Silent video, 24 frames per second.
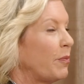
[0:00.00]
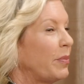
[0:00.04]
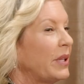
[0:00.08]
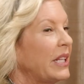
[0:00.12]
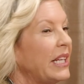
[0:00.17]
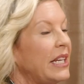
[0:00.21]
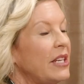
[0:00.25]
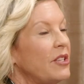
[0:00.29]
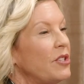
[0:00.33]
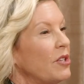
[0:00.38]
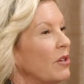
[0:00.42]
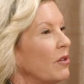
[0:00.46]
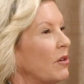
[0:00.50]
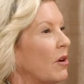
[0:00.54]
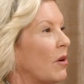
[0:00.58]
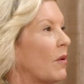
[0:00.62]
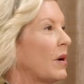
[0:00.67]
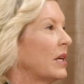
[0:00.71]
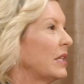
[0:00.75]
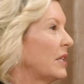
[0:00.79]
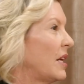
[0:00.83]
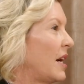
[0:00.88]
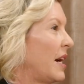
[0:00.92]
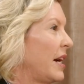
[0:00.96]
Please don't go
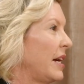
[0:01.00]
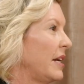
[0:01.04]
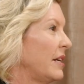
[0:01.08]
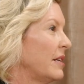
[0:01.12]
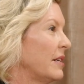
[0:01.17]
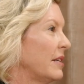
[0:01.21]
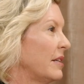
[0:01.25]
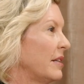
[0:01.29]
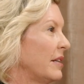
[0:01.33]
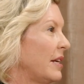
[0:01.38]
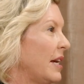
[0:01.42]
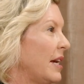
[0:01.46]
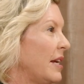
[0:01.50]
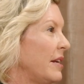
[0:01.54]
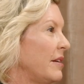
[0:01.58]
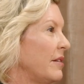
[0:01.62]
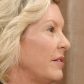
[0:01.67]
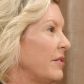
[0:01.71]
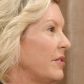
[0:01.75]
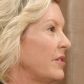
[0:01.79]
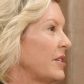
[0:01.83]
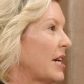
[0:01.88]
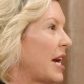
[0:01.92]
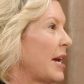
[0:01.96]
online
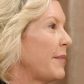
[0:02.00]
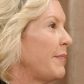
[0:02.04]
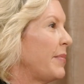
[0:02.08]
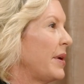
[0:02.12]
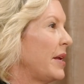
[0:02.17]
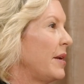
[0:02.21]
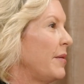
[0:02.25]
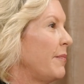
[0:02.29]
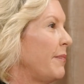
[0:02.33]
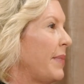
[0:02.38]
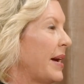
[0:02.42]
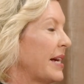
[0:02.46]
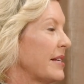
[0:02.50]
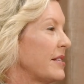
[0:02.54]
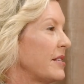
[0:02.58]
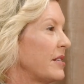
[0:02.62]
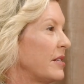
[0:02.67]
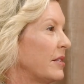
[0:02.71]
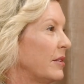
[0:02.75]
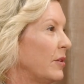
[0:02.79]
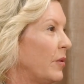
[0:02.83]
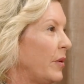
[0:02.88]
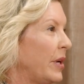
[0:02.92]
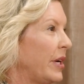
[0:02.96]
and type in
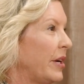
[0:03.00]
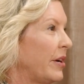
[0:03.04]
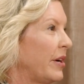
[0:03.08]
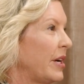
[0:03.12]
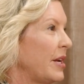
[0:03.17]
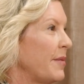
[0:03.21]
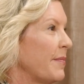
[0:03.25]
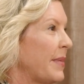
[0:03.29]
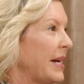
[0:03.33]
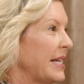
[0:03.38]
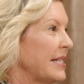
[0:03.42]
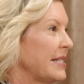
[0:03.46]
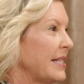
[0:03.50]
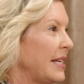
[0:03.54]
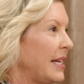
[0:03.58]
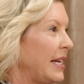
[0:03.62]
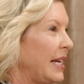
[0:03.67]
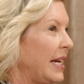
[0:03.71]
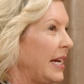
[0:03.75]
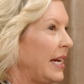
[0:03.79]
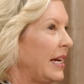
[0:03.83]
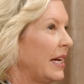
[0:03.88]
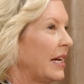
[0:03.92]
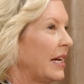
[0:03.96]
best lawyer in my city.